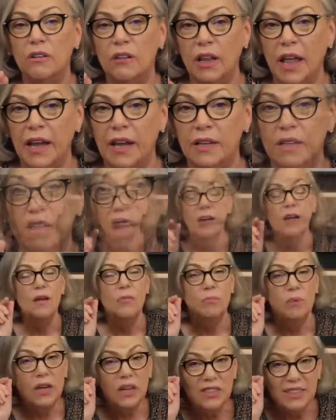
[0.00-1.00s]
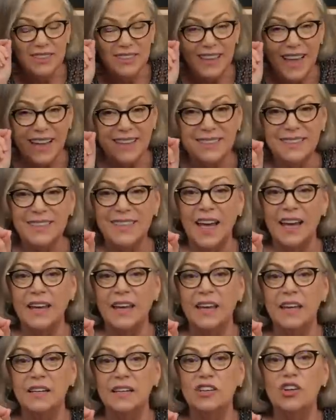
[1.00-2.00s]
late because that
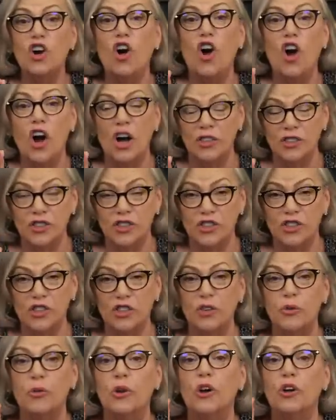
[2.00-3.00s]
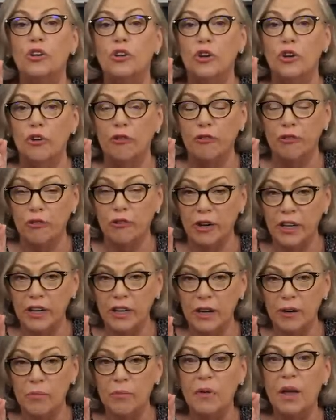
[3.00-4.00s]
second costs you your
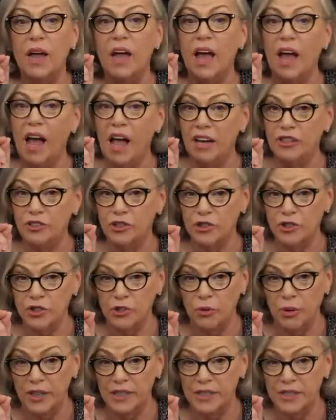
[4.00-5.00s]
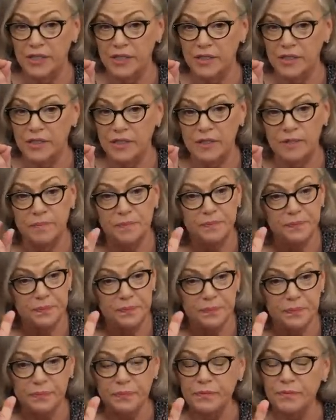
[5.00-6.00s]
freedom and your choices.
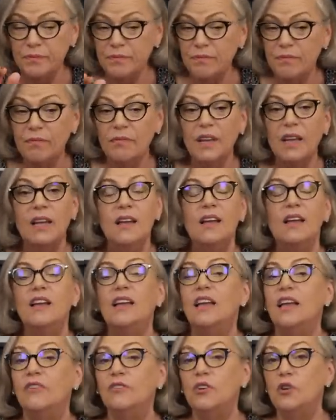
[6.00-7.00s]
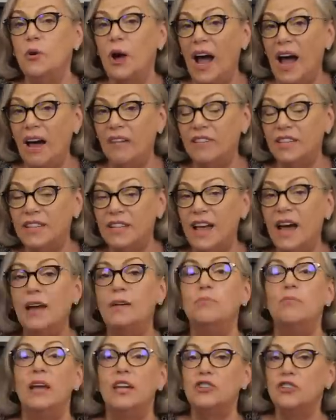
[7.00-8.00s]
If you haven't
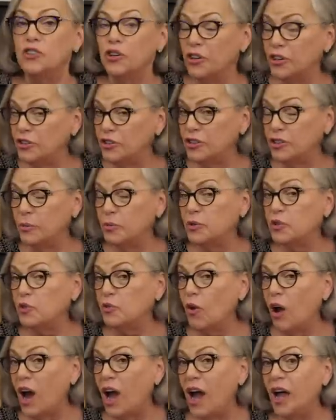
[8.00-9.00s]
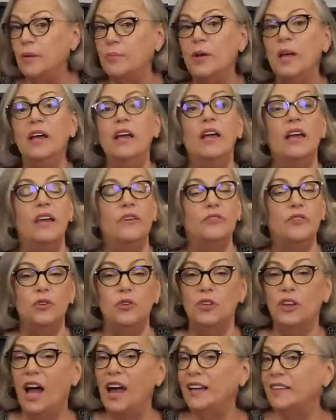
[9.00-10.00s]
yet, make sure you subscribe. If
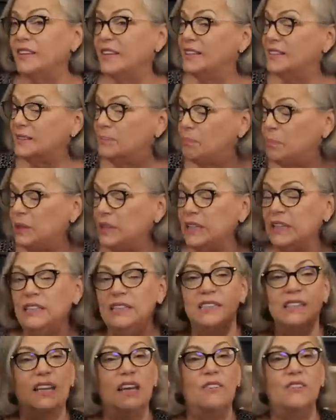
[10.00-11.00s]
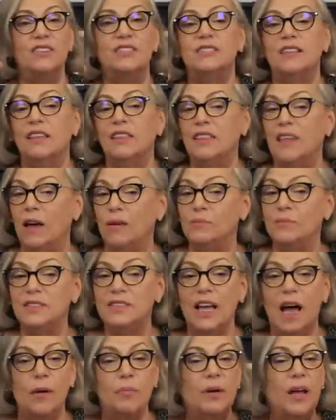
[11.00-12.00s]
you like this, please give us a
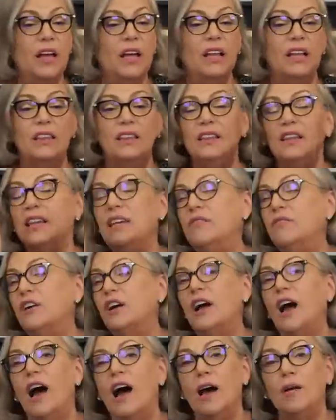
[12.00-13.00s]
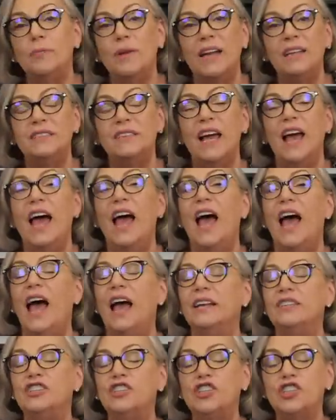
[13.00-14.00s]
thumbs up, leave a comment,
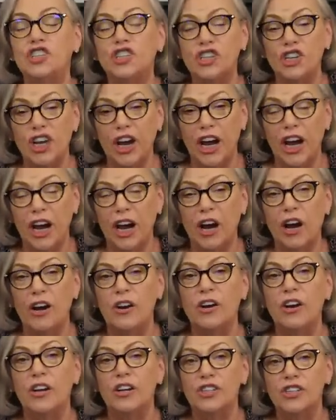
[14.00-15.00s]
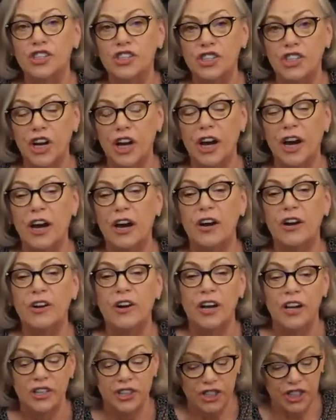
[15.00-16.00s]
and share,
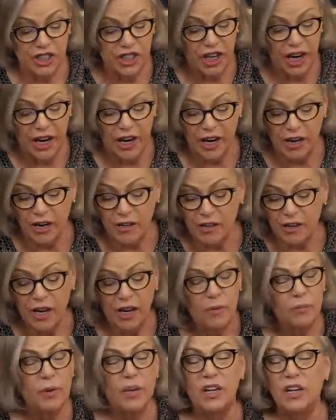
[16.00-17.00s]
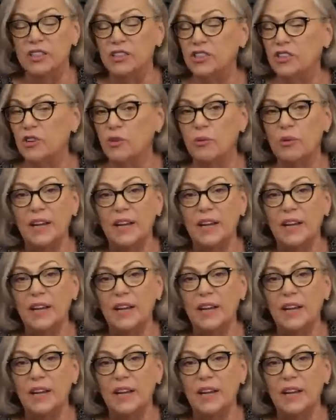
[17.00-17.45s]
share, share, because the